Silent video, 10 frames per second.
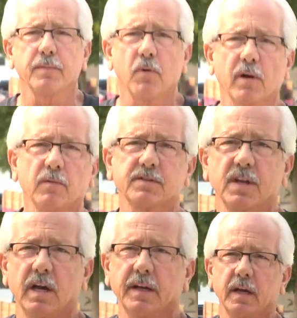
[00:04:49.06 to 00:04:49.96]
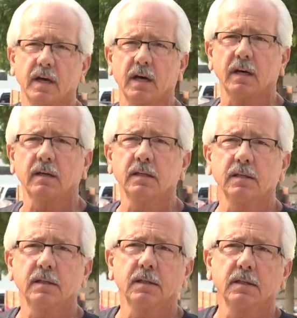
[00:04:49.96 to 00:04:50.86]
report was done. Uh,
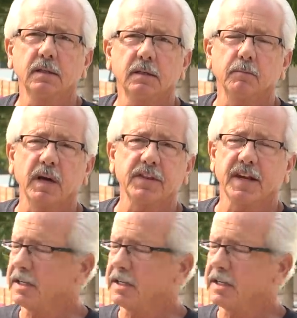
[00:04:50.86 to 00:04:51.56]
nope. Month and